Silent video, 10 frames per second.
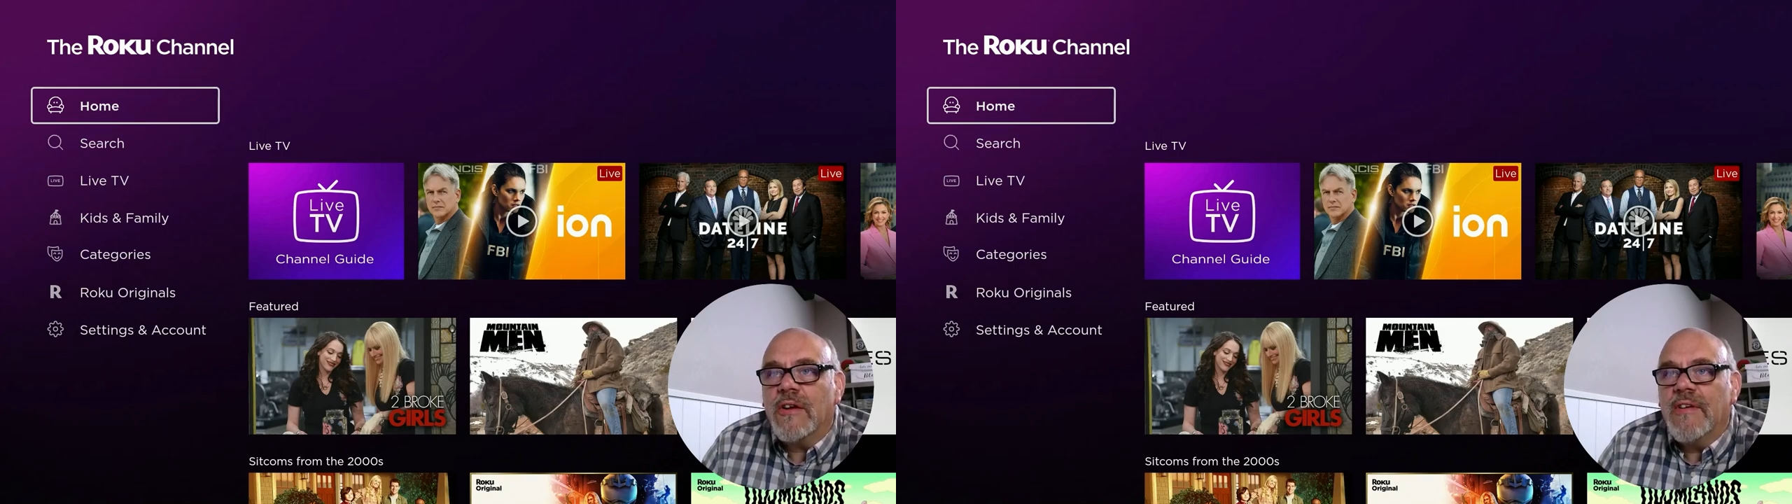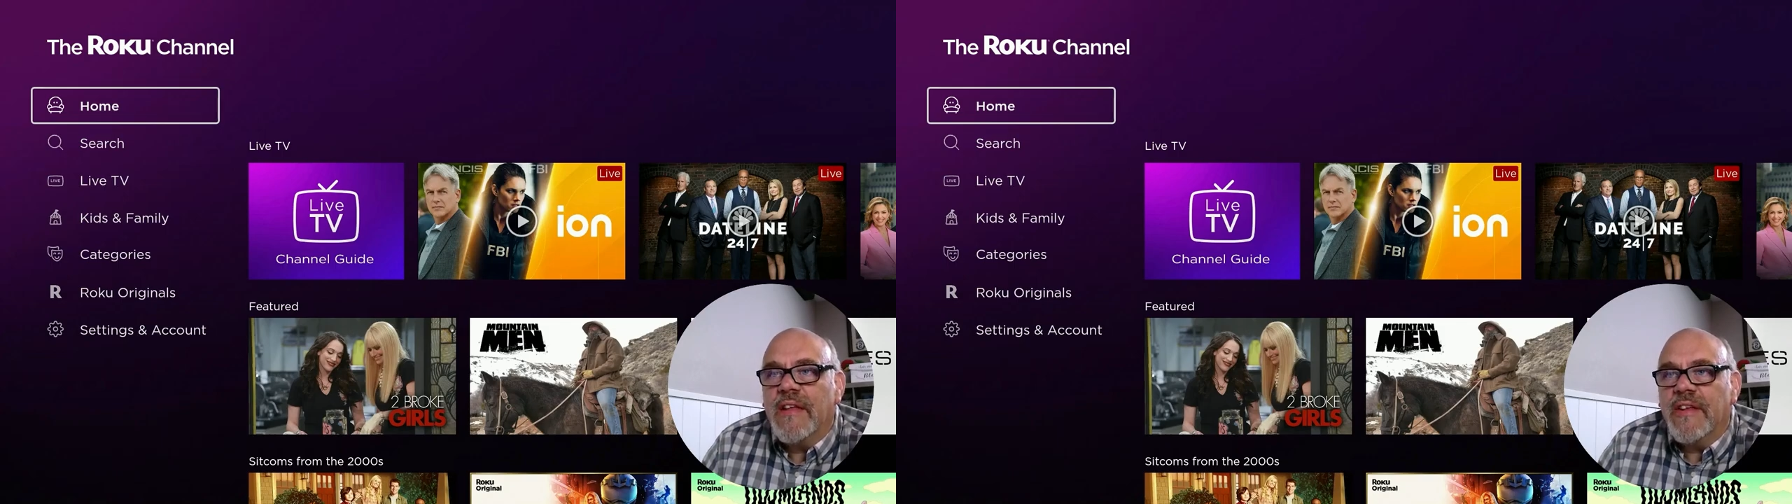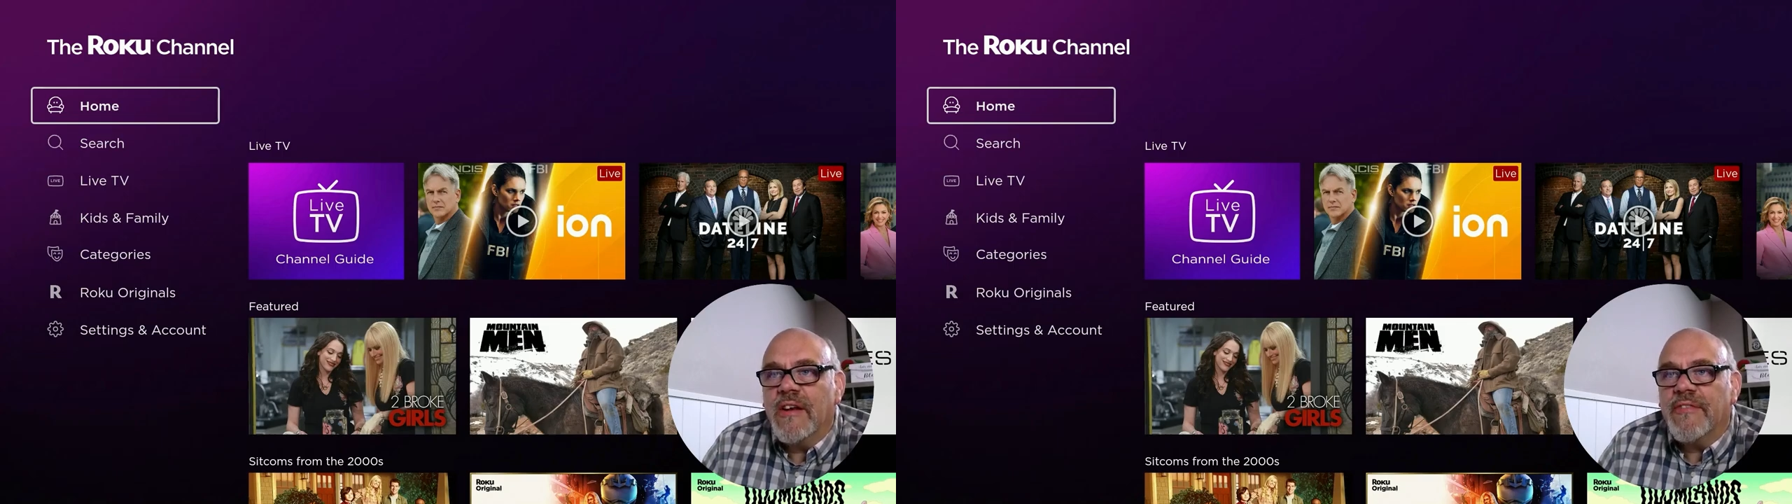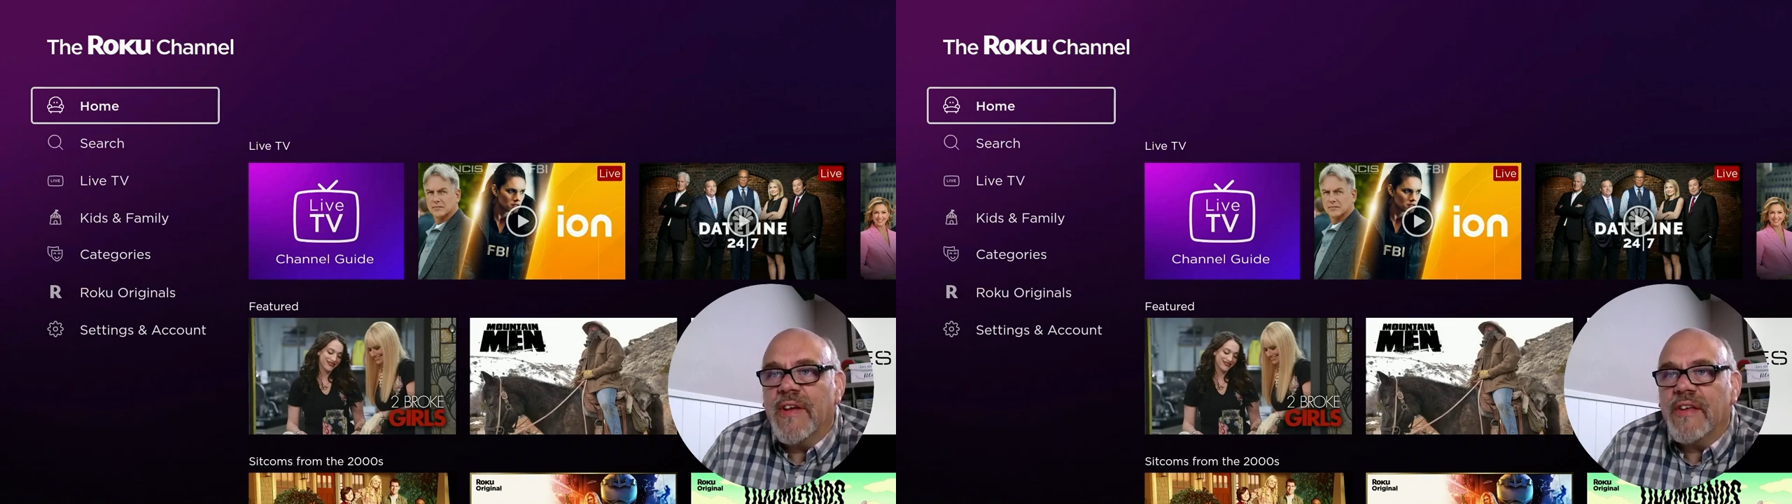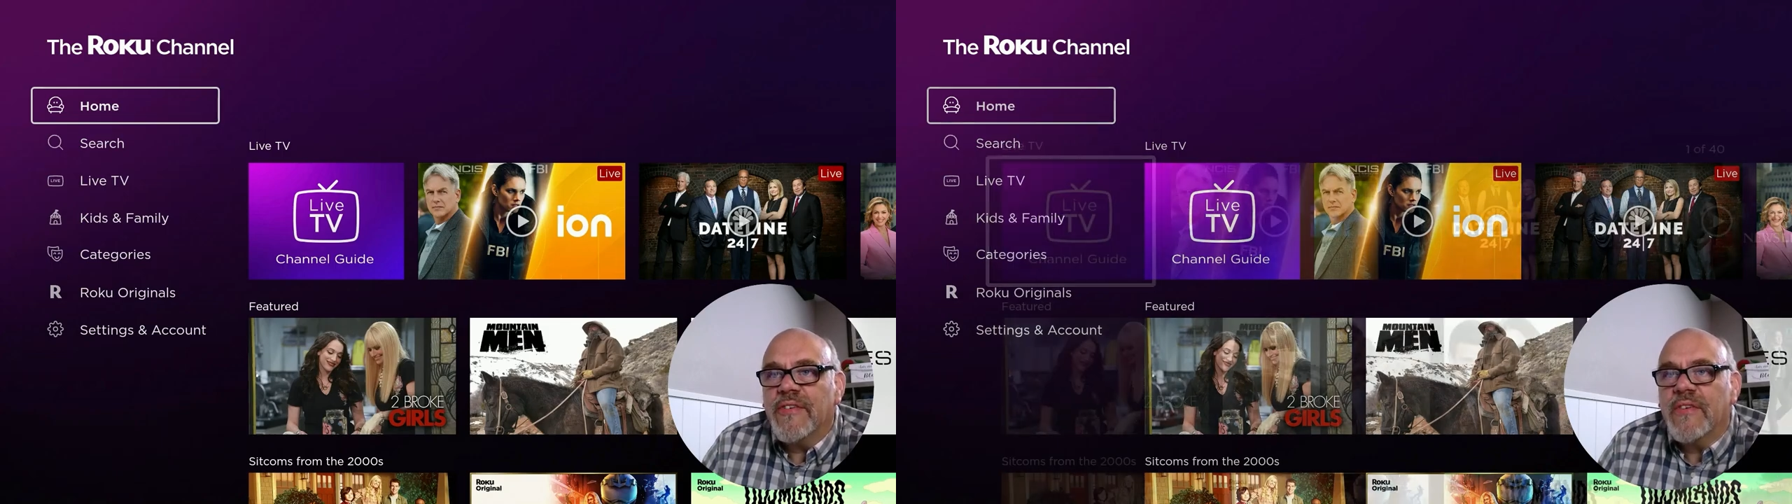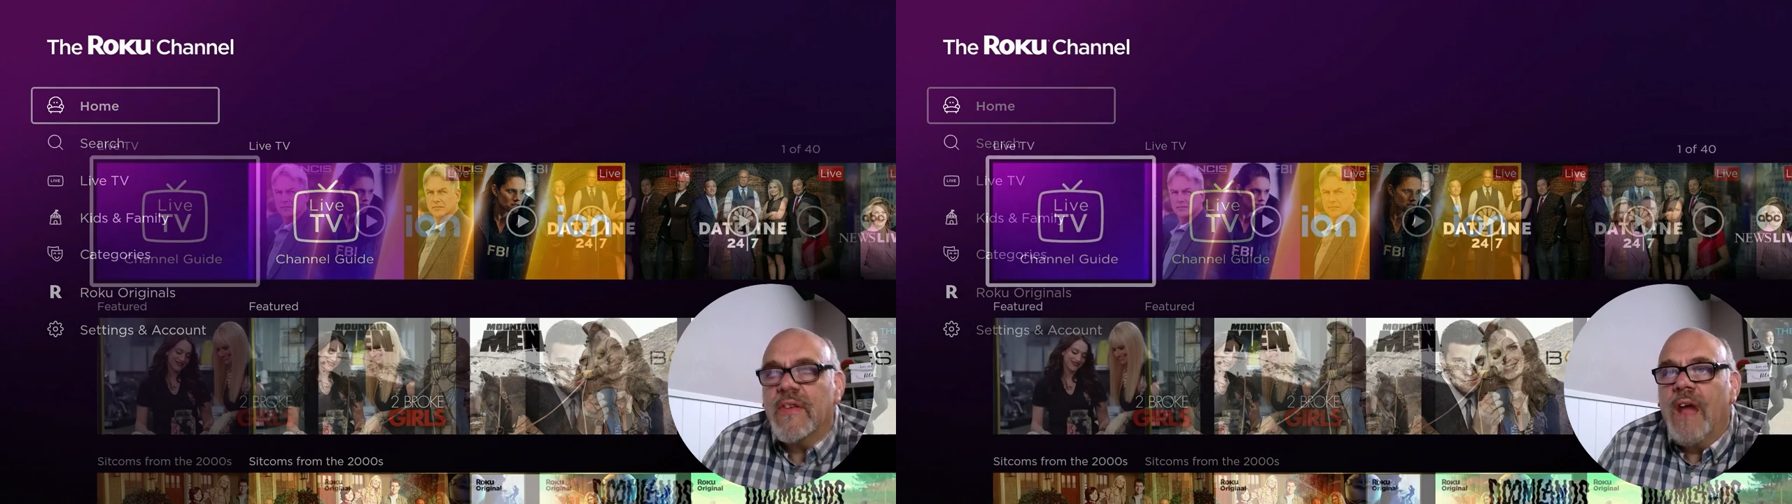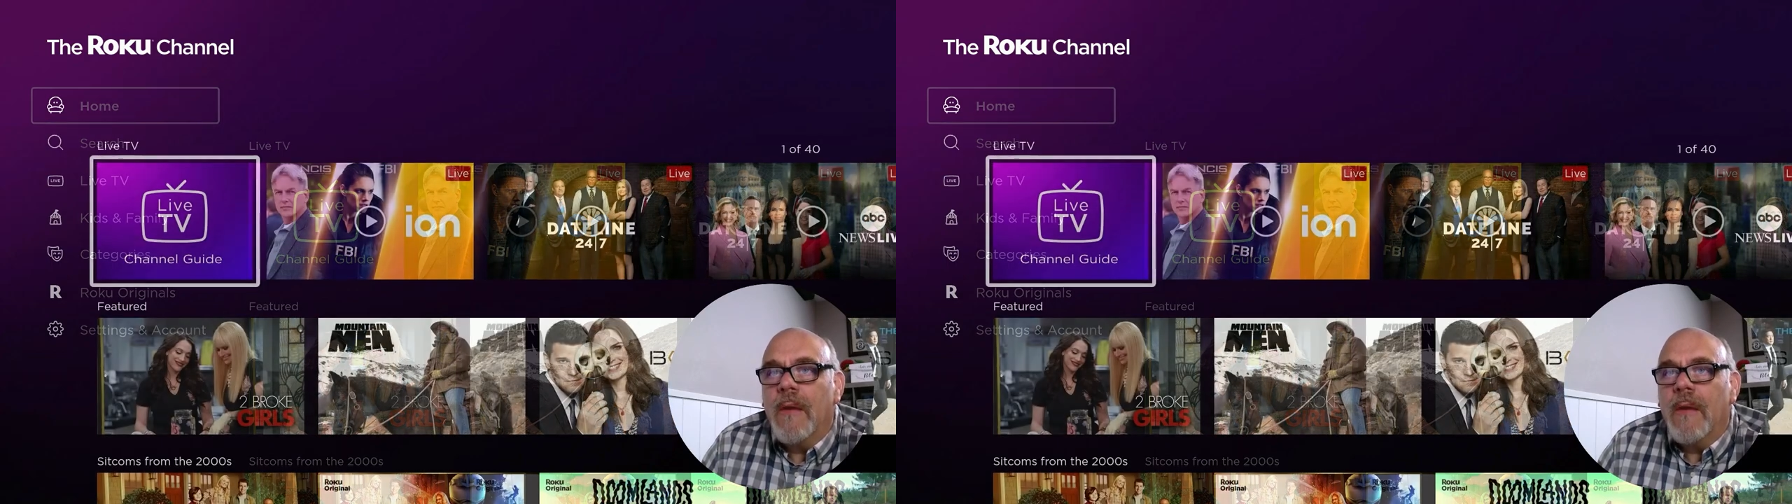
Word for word: around the interface.